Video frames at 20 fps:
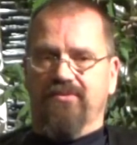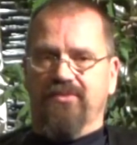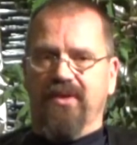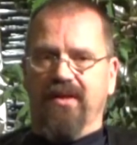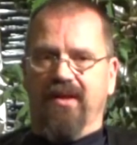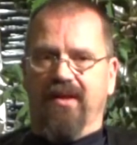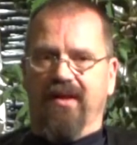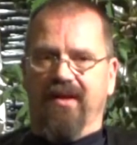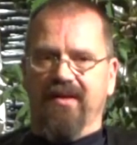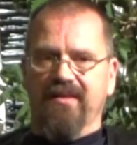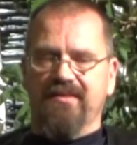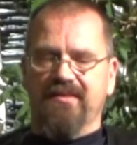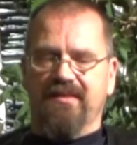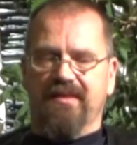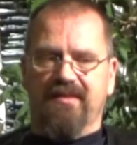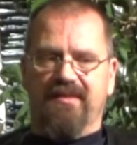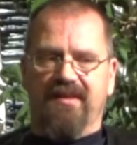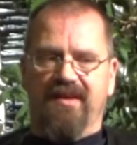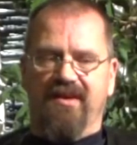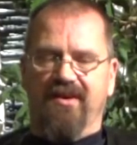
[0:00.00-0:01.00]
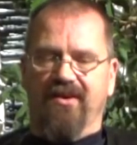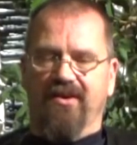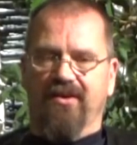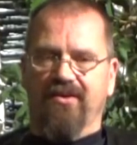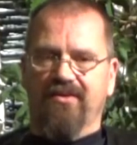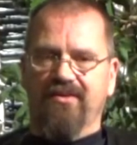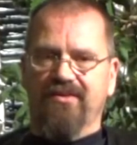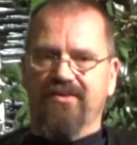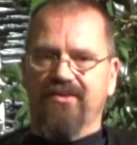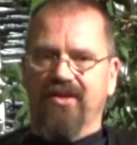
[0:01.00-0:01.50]
realize that they
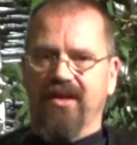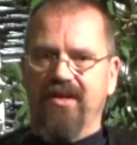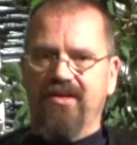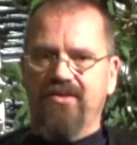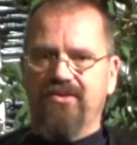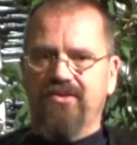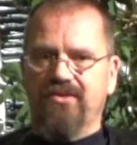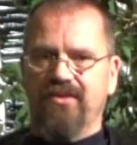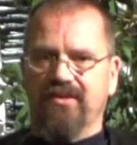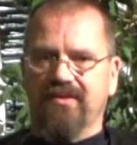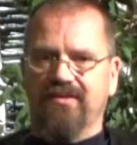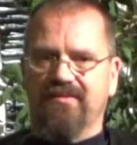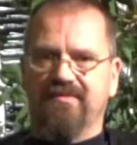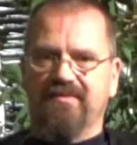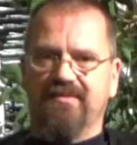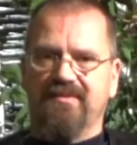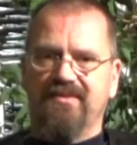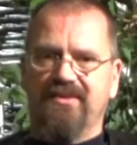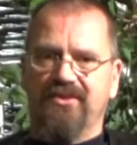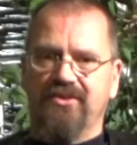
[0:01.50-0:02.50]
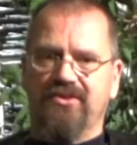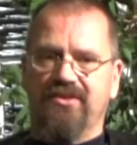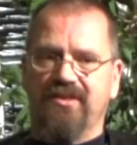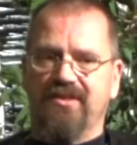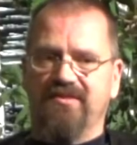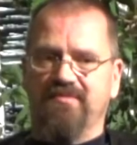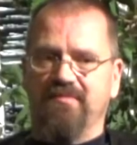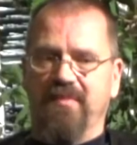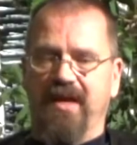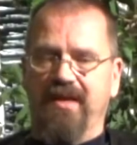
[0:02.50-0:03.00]
are in danger, just
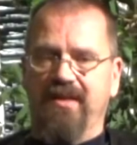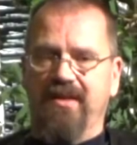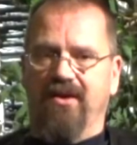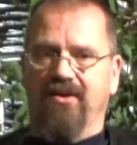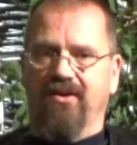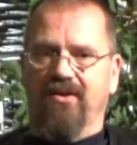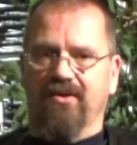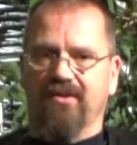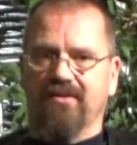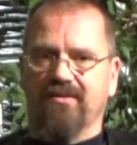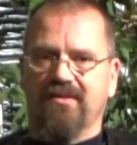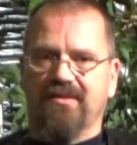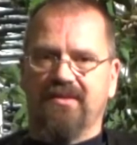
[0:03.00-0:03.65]
as men are.